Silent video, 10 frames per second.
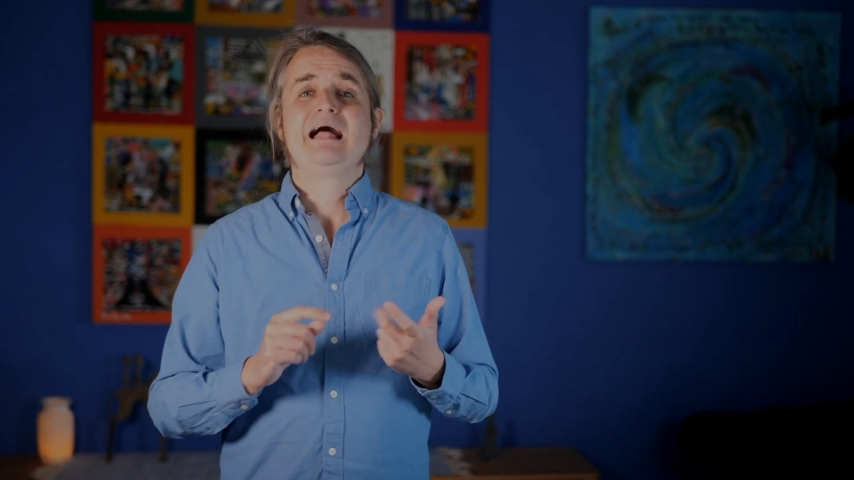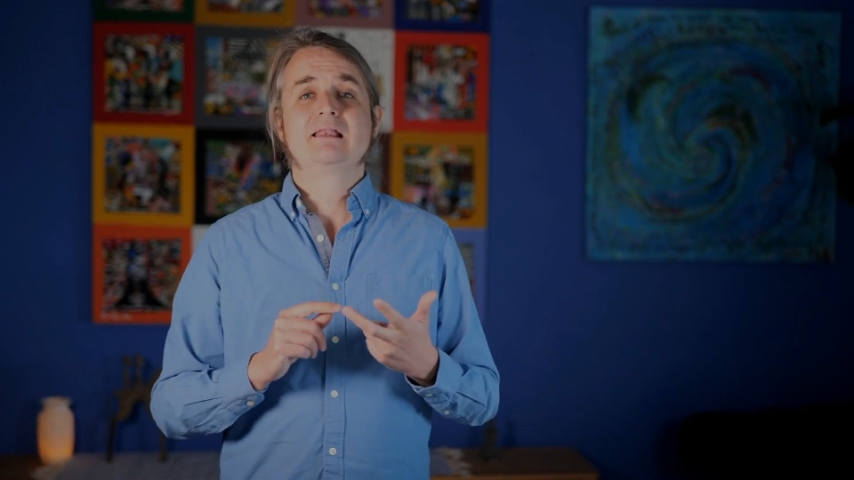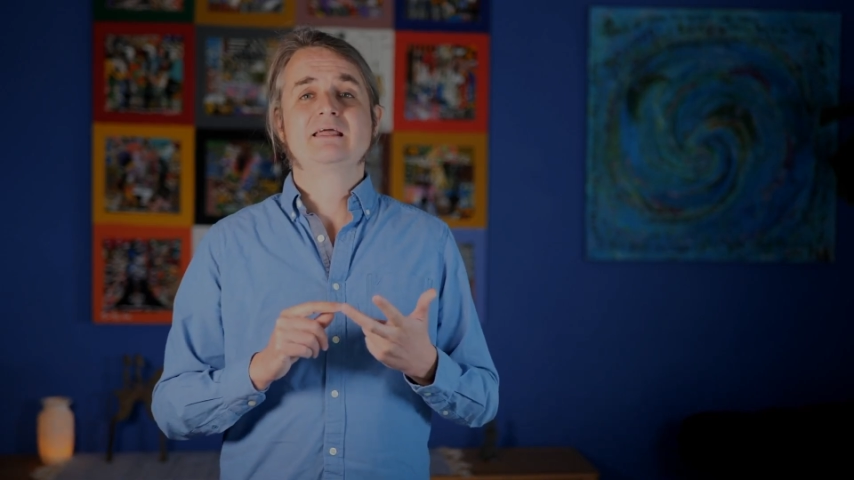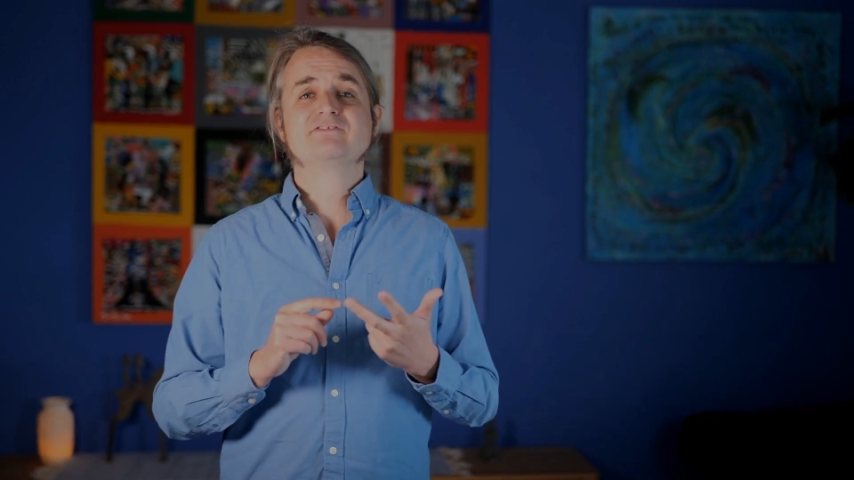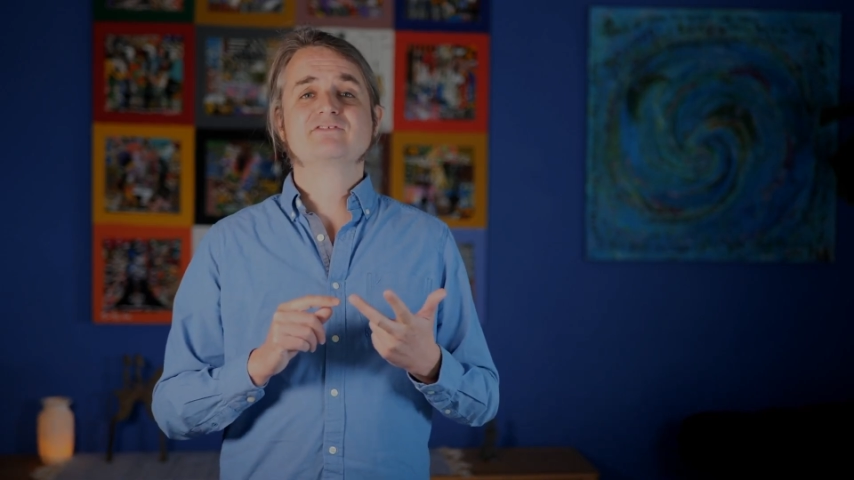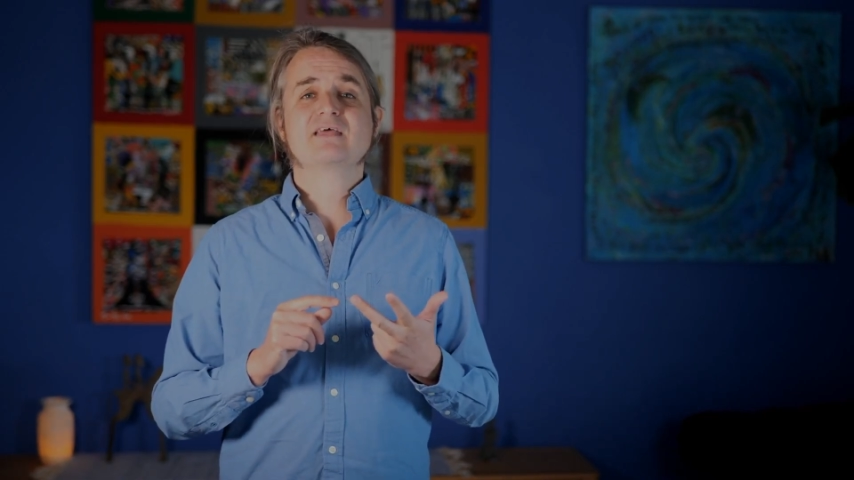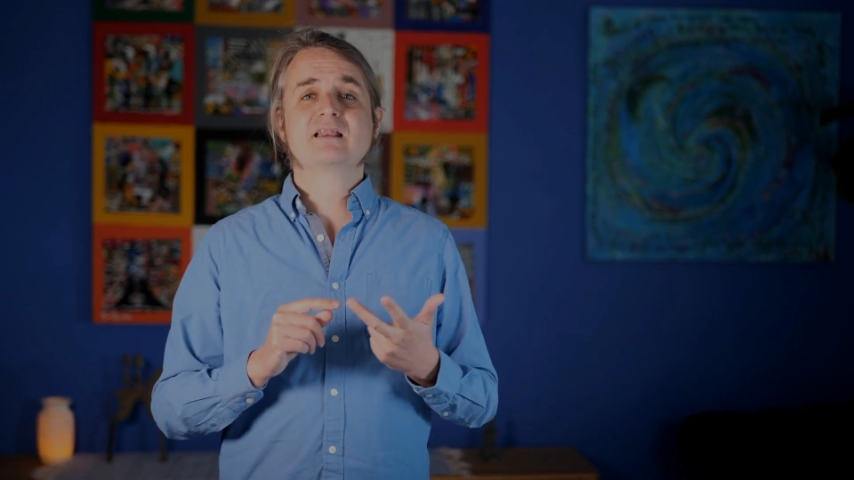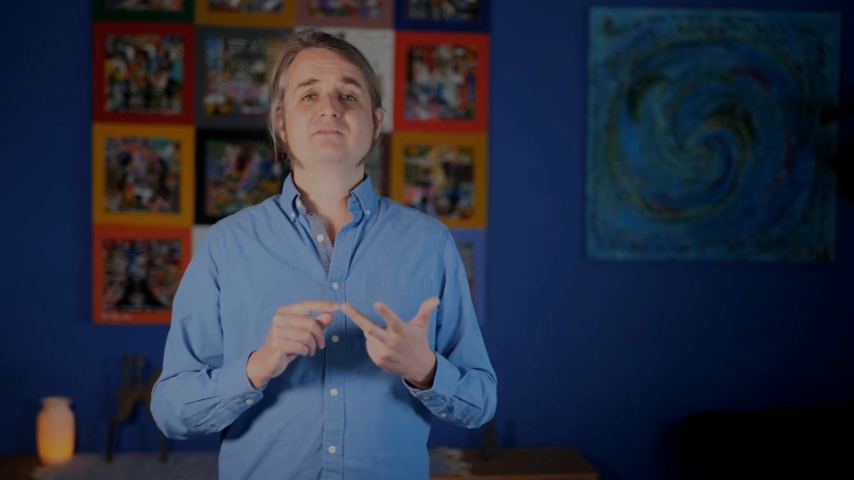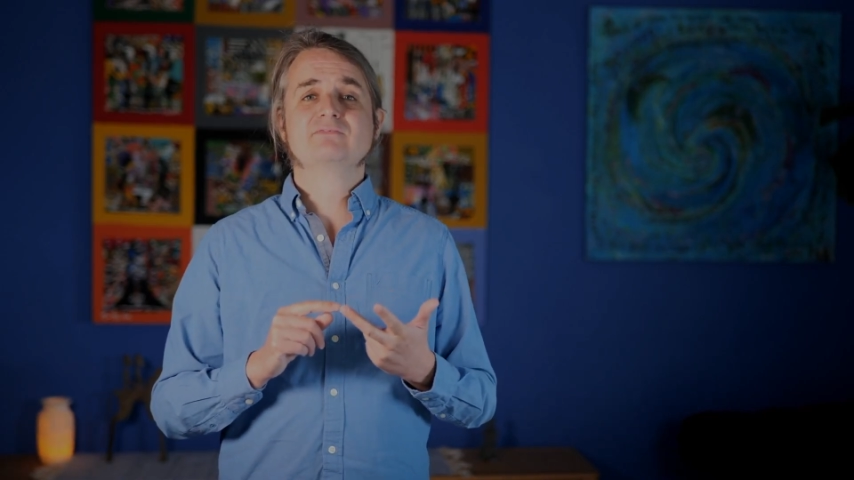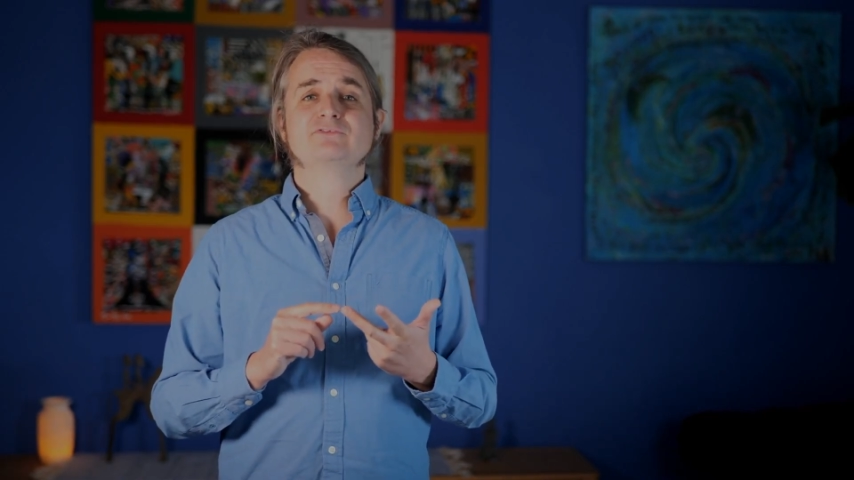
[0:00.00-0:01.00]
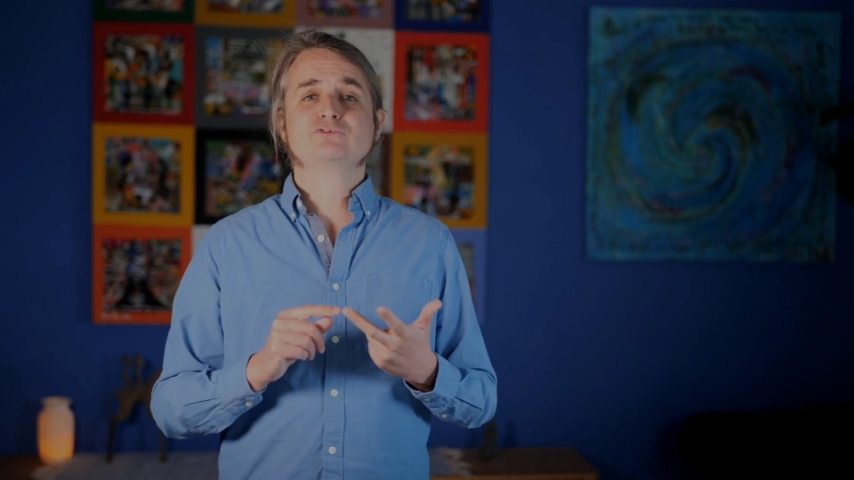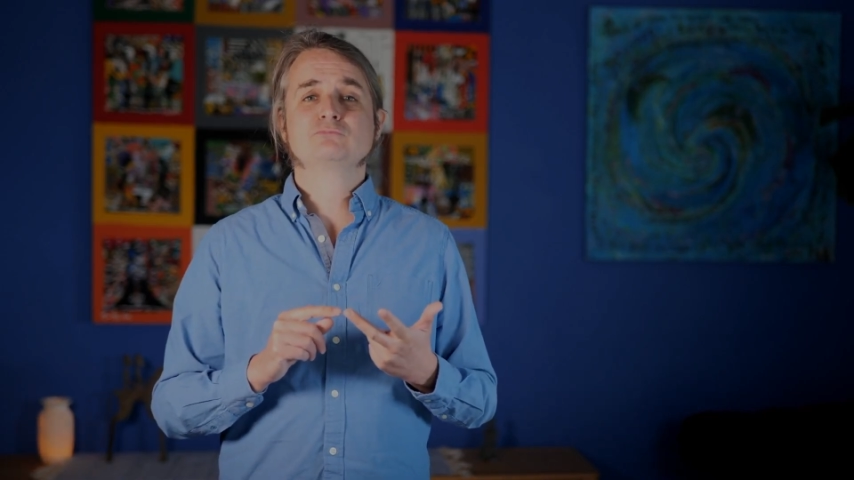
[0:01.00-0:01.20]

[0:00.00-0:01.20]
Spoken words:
let's delve into